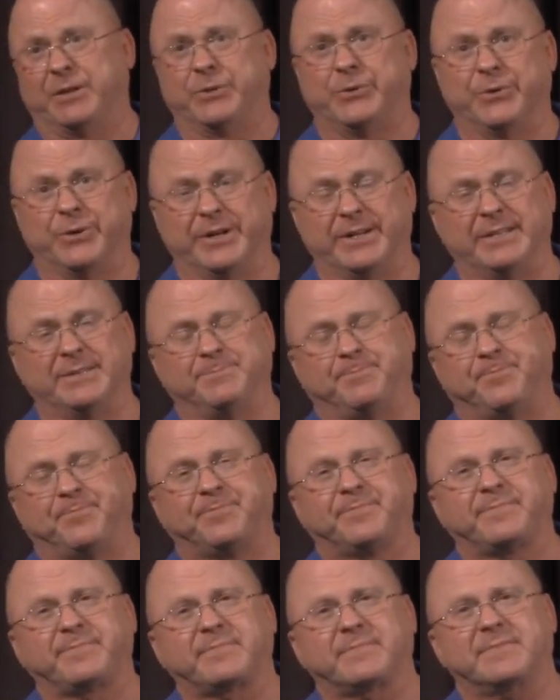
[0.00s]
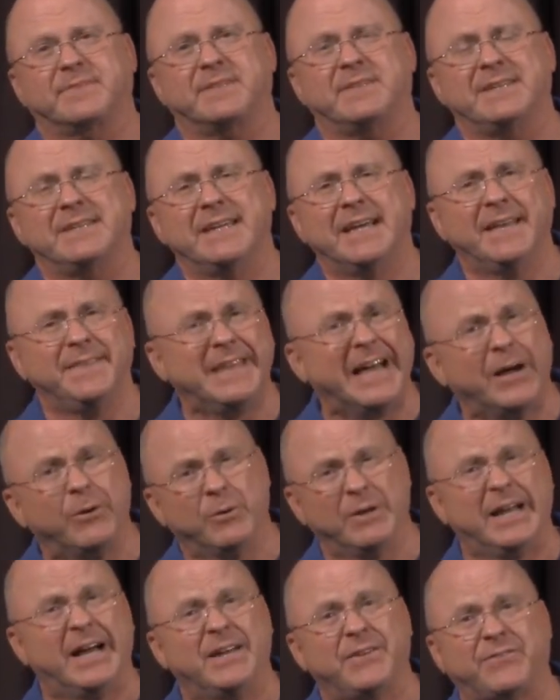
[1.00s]
Lord, and that
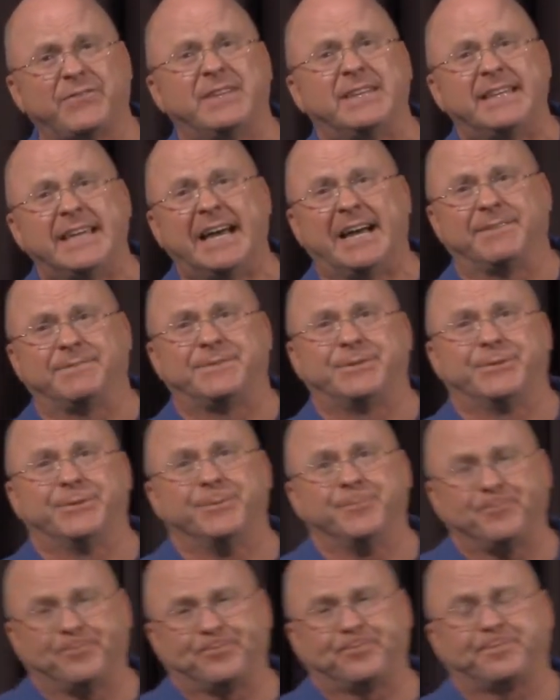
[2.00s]
will I seek after,